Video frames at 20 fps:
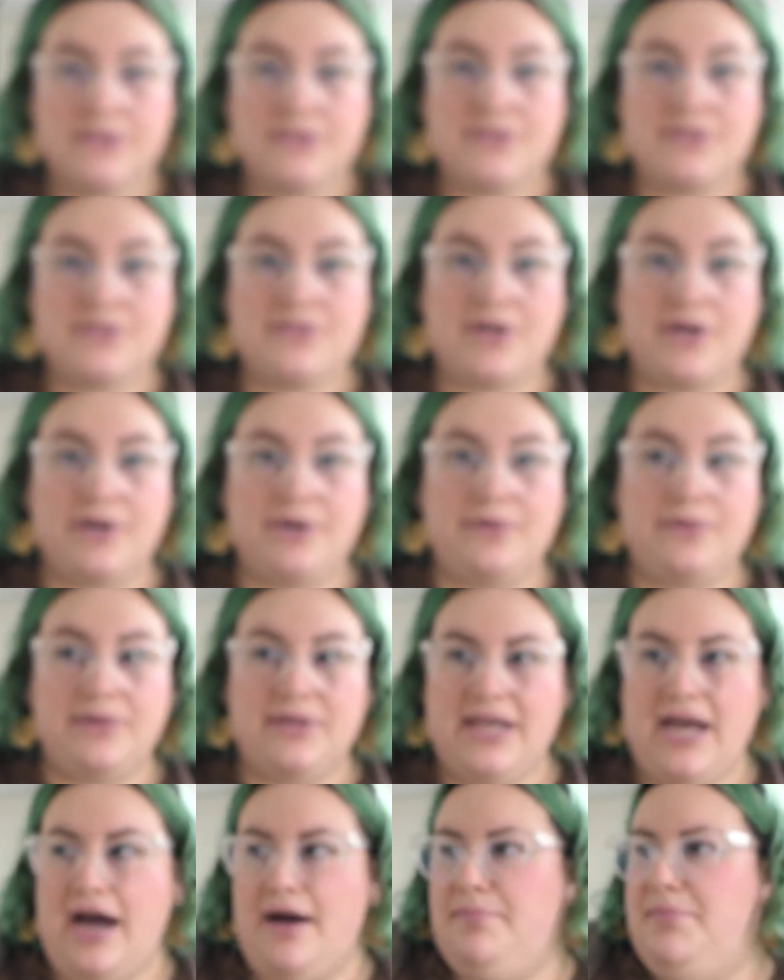So
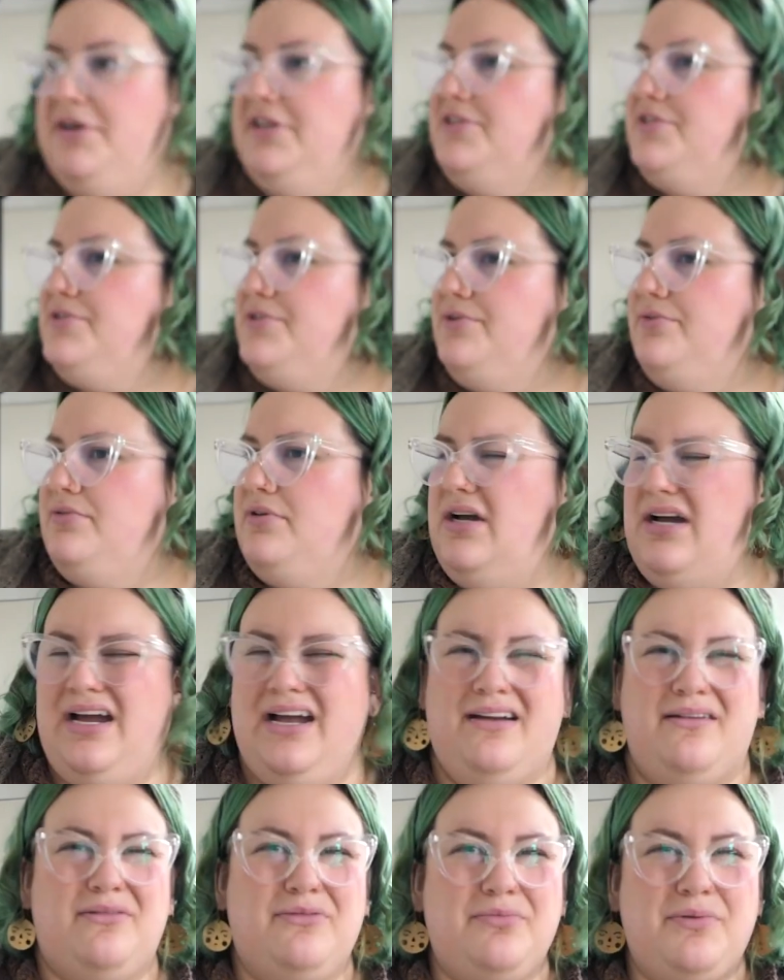yeah, but soon
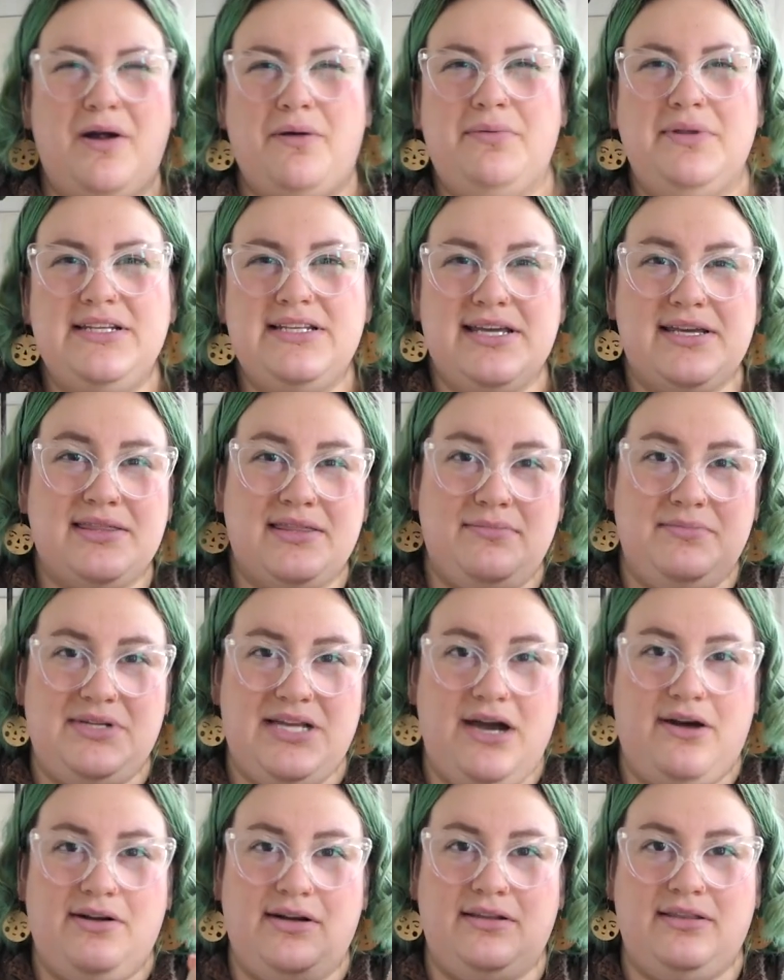I'll probably take them
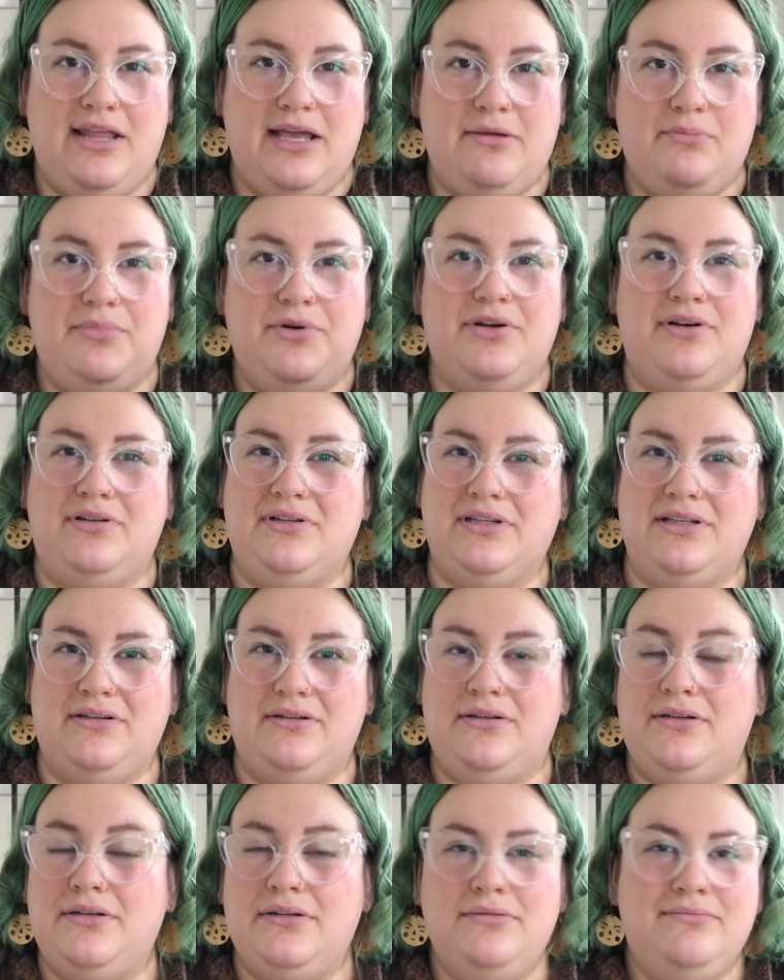down and like put a
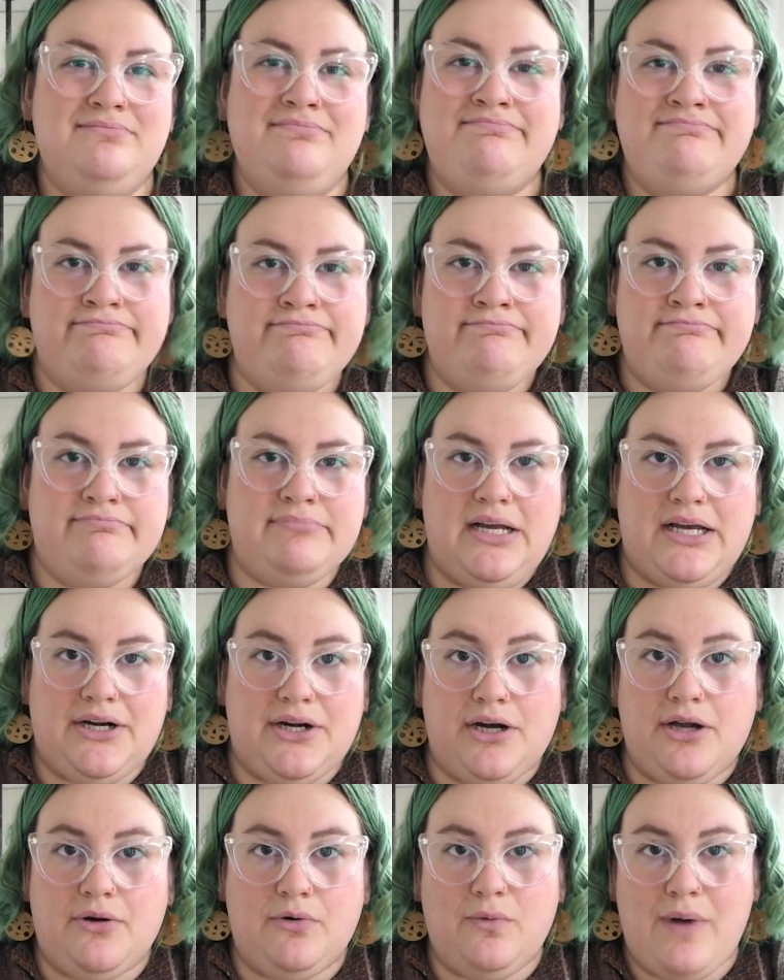little,
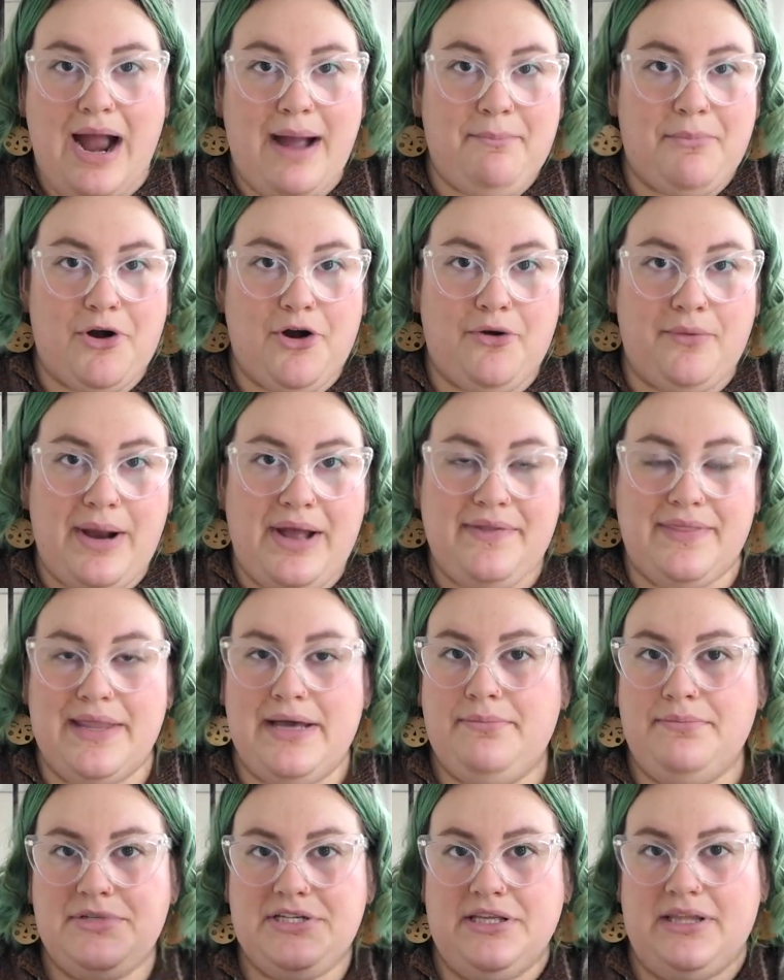wrapper around
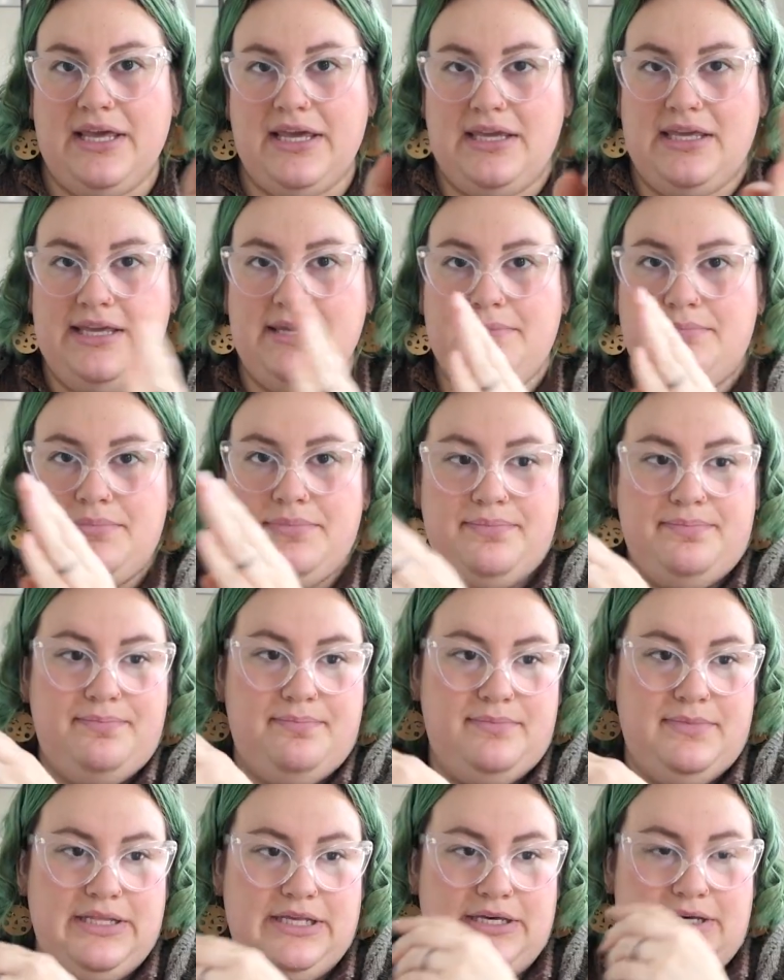them to like keep
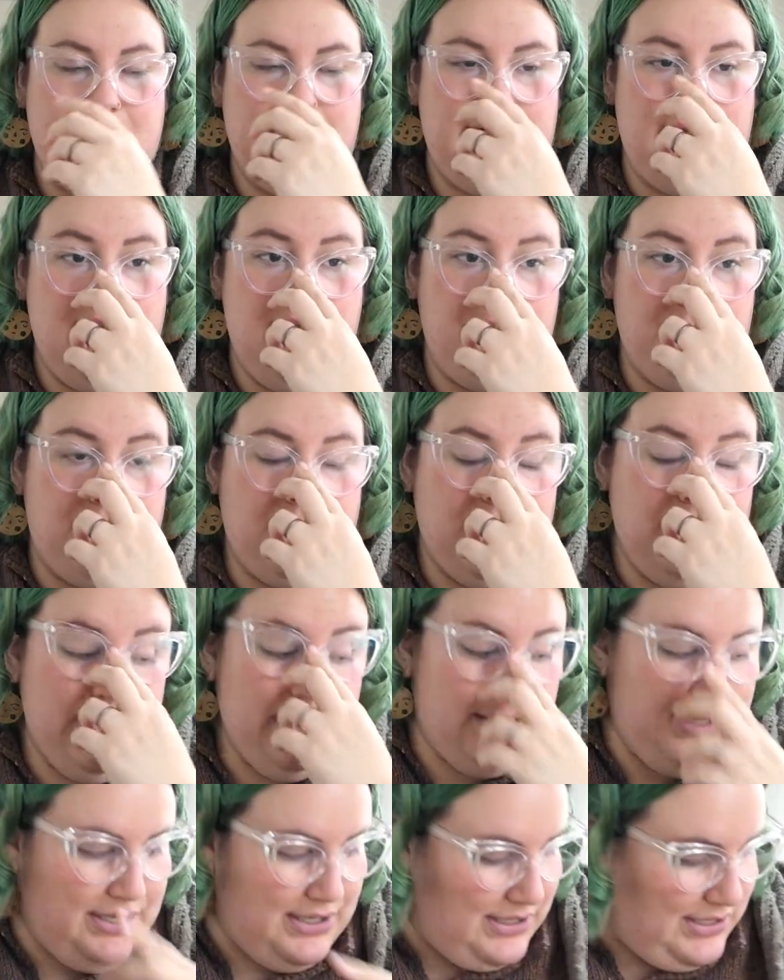the number.